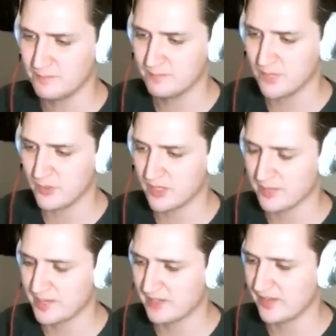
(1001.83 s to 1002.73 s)
Okay, I'm
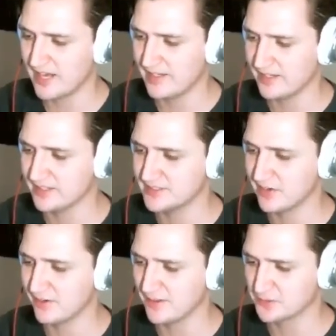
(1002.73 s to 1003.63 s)
kind of glad I didn't, because I don't know
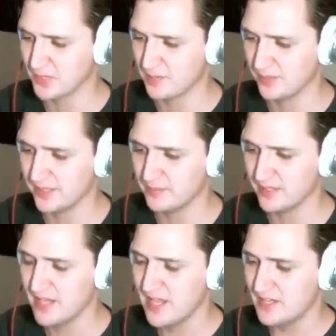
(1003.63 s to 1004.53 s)
if that was the right play, but
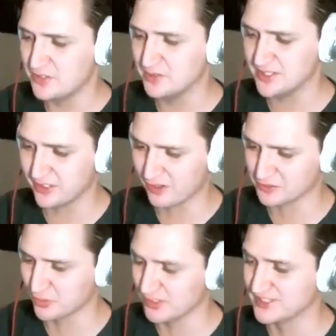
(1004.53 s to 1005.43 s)
2 Zendikar's
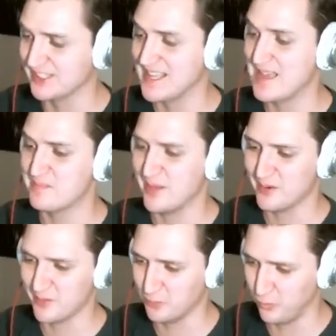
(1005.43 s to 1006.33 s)
Royal is a lot better
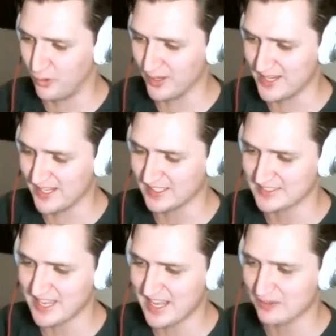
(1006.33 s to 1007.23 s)
than 1 against an
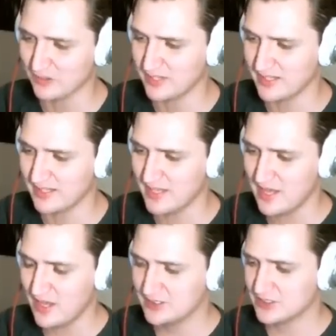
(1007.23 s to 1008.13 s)
aggro deck.
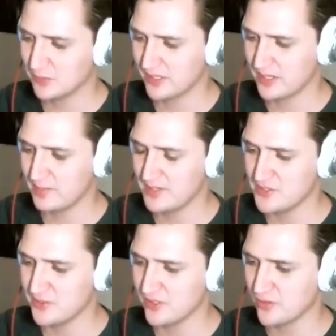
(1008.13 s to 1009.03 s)
So we're going to be
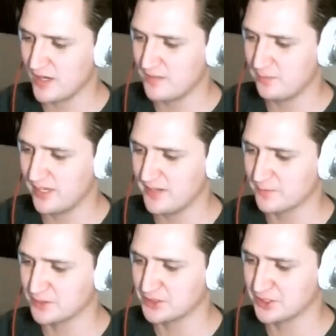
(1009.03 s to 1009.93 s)
doing Graveblade
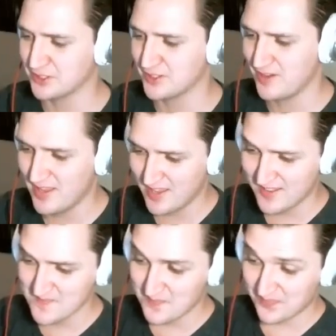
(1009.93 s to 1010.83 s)
for sure.
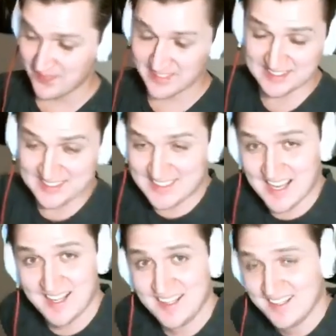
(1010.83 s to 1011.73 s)
This is
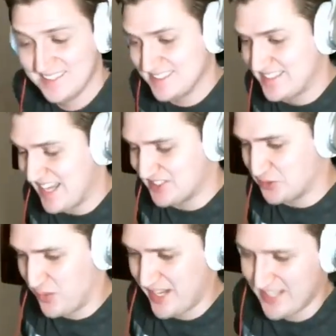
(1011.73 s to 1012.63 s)
kind of
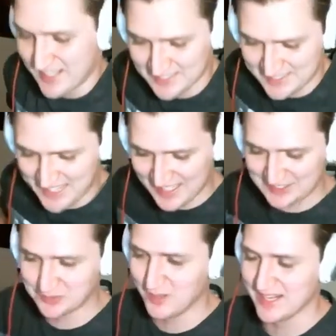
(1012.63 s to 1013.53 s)
sweaty. It's kind of
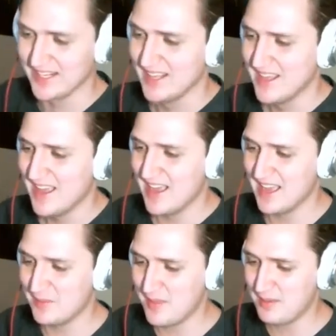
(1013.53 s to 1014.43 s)
sweaty.
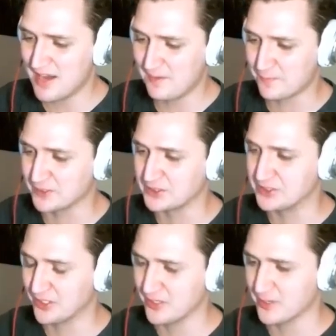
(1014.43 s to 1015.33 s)
Maybe not for
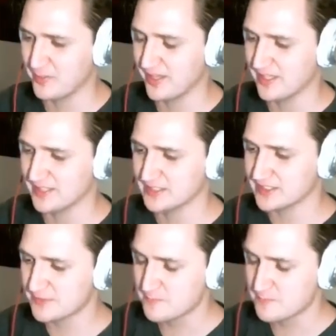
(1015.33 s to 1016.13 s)
sure, because,